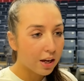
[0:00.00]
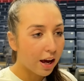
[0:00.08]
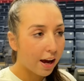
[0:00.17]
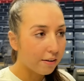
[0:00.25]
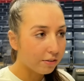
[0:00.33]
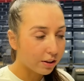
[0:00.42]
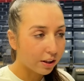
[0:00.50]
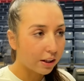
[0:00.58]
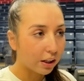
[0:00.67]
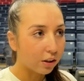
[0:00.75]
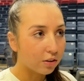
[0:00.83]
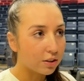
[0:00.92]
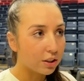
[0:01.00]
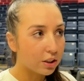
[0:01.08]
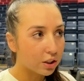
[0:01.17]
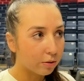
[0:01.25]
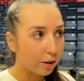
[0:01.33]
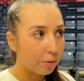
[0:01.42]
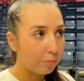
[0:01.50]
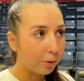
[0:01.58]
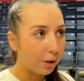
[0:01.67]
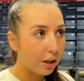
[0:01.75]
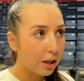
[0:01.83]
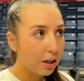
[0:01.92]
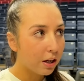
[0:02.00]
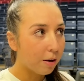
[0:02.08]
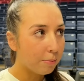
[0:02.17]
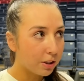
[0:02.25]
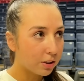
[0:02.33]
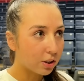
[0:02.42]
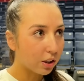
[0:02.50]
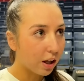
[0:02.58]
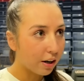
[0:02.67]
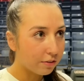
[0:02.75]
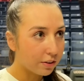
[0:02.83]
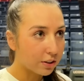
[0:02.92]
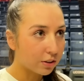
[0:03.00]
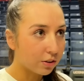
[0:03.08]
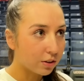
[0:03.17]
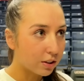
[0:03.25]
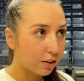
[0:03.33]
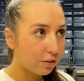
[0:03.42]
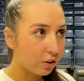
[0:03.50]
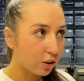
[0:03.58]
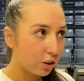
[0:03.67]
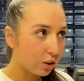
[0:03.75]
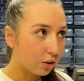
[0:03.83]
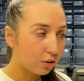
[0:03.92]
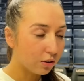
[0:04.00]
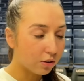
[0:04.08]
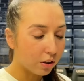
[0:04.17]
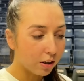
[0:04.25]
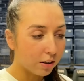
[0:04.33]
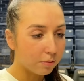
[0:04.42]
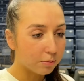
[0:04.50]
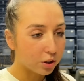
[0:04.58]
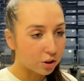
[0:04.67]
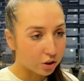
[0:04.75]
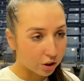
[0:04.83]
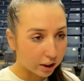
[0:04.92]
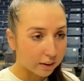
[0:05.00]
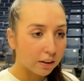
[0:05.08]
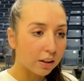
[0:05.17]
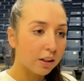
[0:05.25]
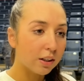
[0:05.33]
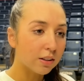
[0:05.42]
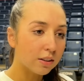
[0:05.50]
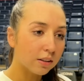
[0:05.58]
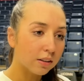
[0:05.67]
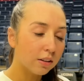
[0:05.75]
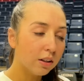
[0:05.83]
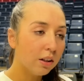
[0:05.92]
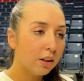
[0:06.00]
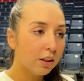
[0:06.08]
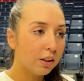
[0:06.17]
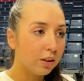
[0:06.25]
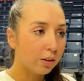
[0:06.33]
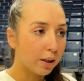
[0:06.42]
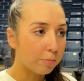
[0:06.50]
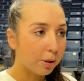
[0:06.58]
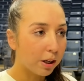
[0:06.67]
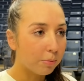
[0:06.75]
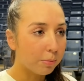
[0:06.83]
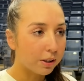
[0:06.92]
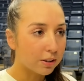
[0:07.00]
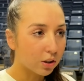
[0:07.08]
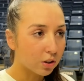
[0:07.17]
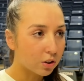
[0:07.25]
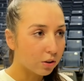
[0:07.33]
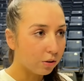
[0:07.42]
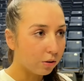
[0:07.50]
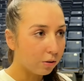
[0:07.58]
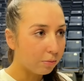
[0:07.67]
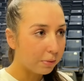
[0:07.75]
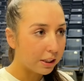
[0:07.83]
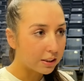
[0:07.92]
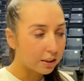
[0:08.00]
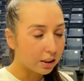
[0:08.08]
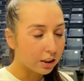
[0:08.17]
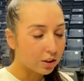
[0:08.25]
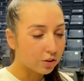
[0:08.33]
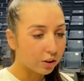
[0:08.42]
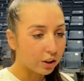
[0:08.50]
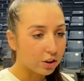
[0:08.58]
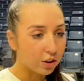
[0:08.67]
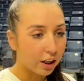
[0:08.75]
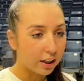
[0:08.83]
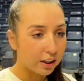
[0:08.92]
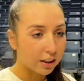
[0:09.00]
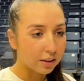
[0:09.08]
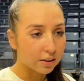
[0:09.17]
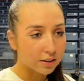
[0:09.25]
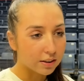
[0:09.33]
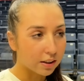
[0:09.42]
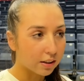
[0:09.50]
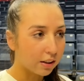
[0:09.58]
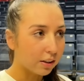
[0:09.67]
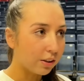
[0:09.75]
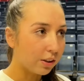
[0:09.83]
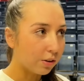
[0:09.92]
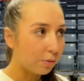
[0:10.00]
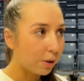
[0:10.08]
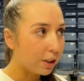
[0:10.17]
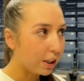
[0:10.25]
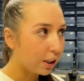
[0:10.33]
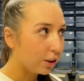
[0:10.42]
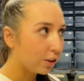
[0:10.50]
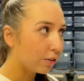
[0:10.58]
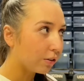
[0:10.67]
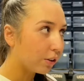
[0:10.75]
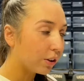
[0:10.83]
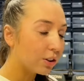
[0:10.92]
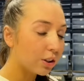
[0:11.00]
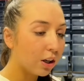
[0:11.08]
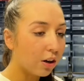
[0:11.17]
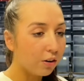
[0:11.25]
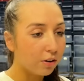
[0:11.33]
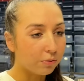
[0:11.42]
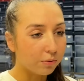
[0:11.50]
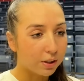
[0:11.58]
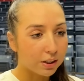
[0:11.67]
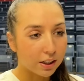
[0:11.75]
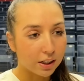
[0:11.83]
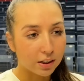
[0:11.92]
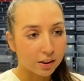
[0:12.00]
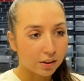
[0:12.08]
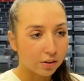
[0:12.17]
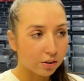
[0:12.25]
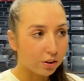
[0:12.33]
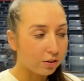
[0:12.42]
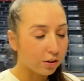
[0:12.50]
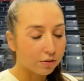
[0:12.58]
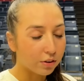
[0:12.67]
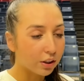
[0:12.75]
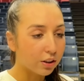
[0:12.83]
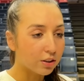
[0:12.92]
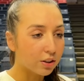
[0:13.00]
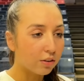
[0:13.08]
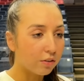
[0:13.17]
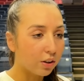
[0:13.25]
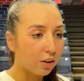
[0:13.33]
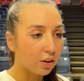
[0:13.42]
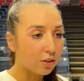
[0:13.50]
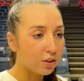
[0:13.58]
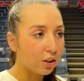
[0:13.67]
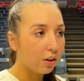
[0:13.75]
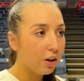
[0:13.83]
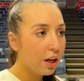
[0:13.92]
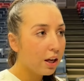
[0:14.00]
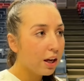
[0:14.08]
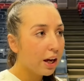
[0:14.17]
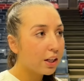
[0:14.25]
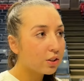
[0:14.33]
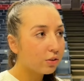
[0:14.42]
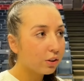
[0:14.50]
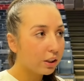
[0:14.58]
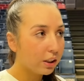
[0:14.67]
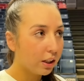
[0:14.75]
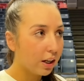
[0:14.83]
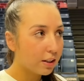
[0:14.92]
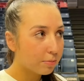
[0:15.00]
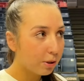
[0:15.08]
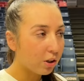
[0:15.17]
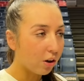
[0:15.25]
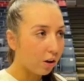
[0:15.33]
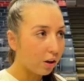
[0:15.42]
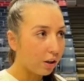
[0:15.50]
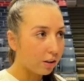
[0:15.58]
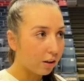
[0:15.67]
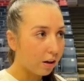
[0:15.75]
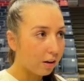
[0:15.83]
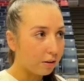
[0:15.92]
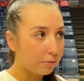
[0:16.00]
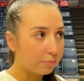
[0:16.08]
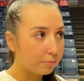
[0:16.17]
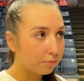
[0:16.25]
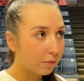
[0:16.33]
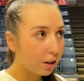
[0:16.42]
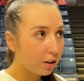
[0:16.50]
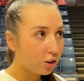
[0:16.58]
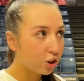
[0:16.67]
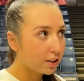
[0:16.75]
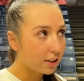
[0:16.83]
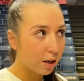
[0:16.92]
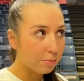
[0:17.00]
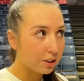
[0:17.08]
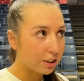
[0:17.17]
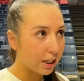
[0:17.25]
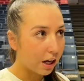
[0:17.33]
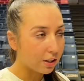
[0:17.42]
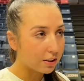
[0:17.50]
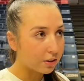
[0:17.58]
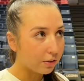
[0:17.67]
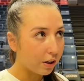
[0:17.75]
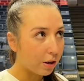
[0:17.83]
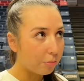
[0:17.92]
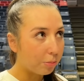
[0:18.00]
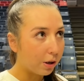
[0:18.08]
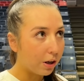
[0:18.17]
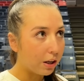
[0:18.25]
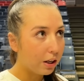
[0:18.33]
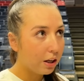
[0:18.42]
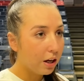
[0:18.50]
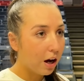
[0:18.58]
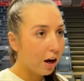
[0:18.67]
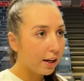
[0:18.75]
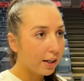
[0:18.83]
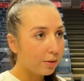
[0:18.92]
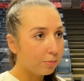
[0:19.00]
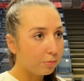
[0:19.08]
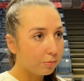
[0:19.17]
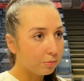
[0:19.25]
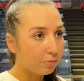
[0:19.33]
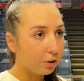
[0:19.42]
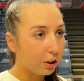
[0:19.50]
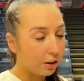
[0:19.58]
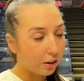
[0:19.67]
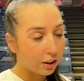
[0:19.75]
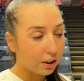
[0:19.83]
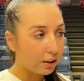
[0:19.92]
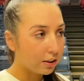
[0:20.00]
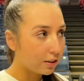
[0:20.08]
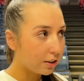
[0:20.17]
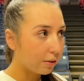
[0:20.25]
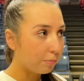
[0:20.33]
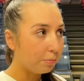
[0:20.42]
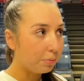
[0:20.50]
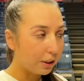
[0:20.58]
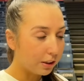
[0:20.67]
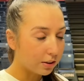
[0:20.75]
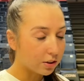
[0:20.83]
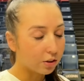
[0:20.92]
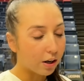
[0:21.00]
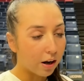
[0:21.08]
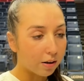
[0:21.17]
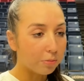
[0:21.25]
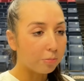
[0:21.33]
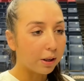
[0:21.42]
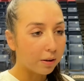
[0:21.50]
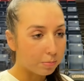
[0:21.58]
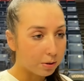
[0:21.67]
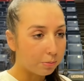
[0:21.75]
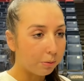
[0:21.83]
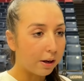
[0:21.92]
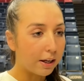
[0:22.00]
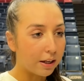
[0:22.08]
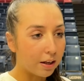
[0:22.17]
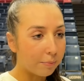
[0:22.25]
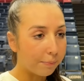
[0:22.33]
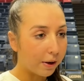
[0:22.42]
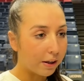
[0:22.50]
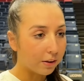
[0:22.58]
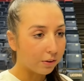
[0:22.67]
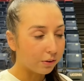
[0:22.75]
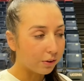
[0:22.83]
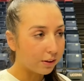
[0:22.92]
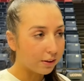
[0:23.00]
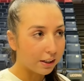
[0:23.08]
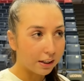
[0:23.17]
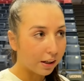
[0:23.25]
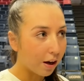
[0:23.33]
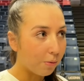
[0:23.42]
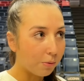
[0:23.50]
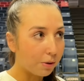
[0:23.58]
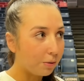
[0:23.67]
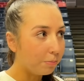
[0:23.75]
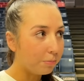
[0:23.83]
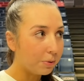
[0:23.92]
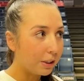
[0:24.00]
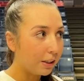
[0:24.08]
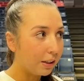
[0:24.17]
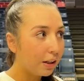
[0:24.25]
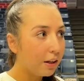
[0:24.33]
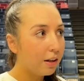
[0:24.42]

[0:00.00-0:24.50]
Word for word: everything that goes into it, but I mean, there's a lot of physical stuff you can do um, to strengthen it and to, you know, get better. But it's also mentally, it's really draining because uh, you know one day you're good to go and one day you know you don't feel like yourself at all. So it's really it's been hard hard, um, just the ups and downs of it. But I am really lucky to be surrounded by the people I am. I don't think I would be